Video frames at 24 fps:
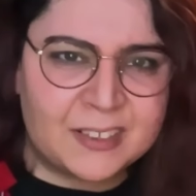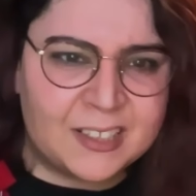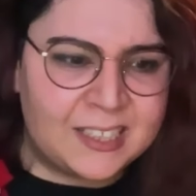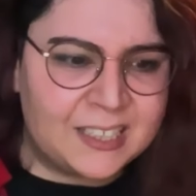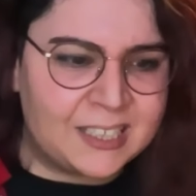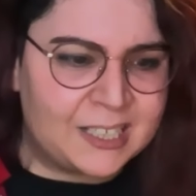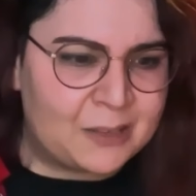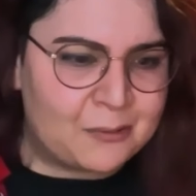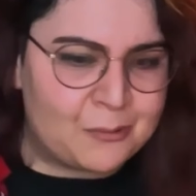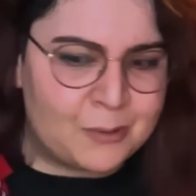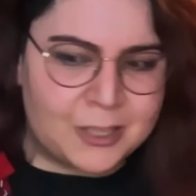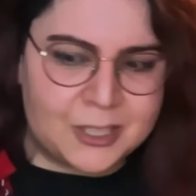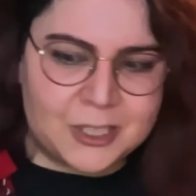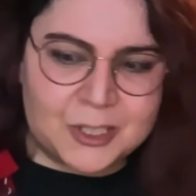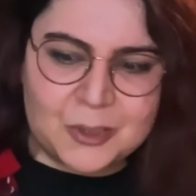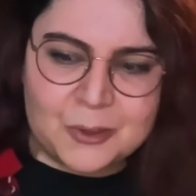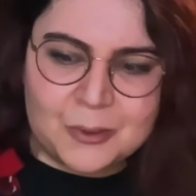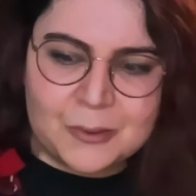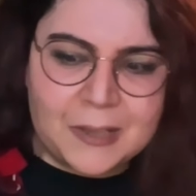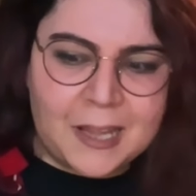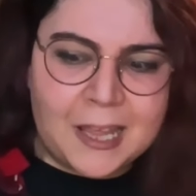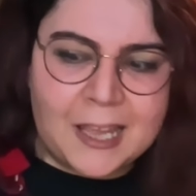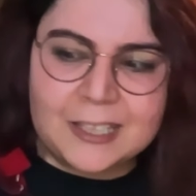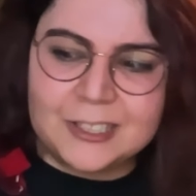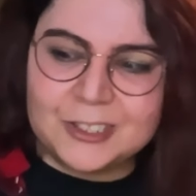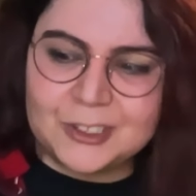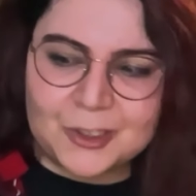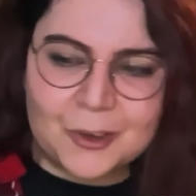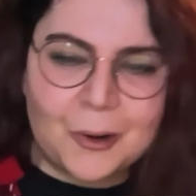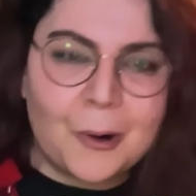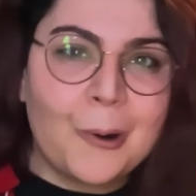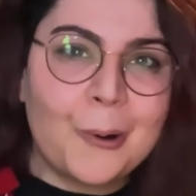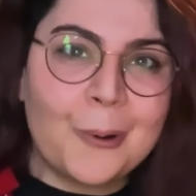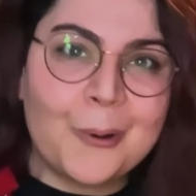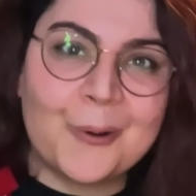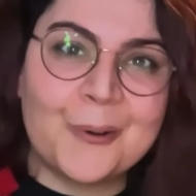here? What should I
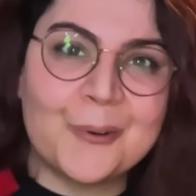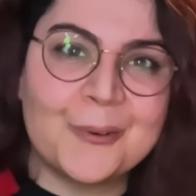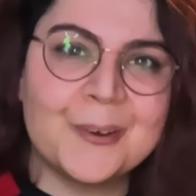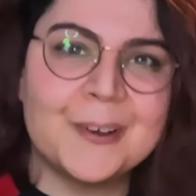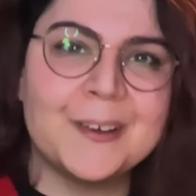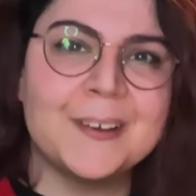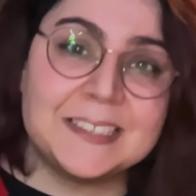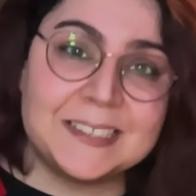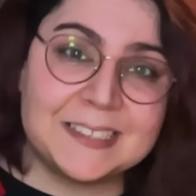draw?